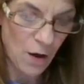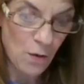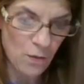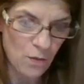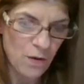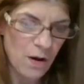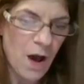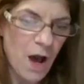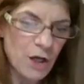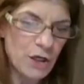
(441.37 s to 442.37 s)
Oh,
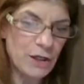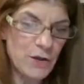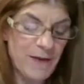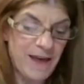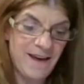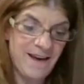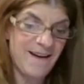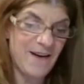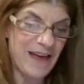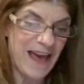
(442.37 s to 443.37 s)
gloomy.
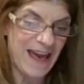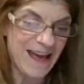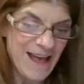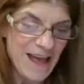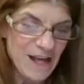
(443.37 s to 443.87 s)
Okay.